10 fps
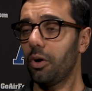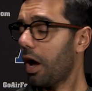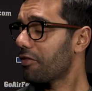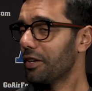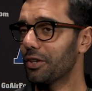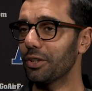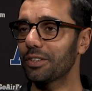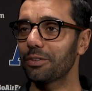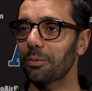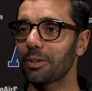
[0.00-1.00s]
I feel good.
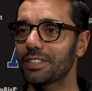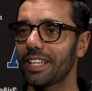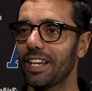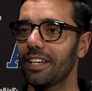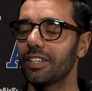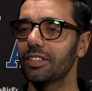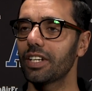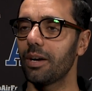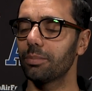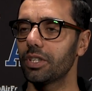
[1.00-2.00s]
It was a good
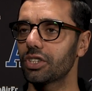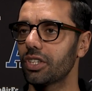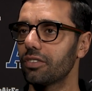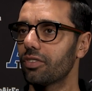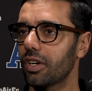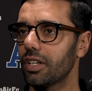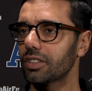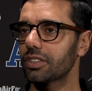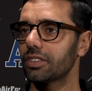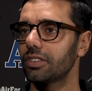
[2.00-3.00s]
competition for
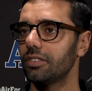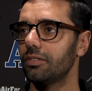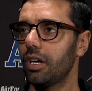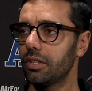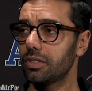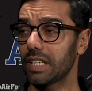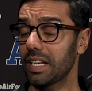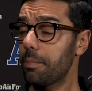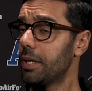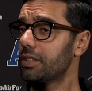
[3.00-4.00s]
us, uh,
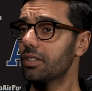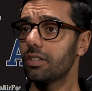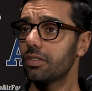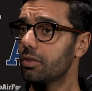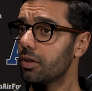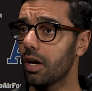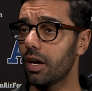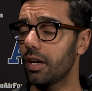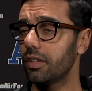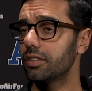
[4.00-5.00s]
second best
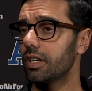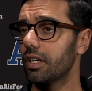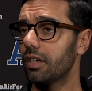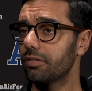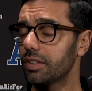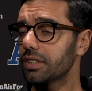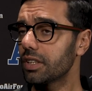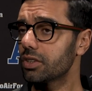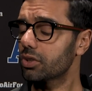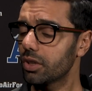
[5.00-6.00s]
uh, in the fencing
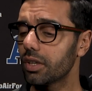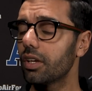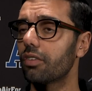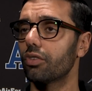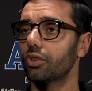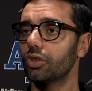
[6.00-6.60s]
history, therefore.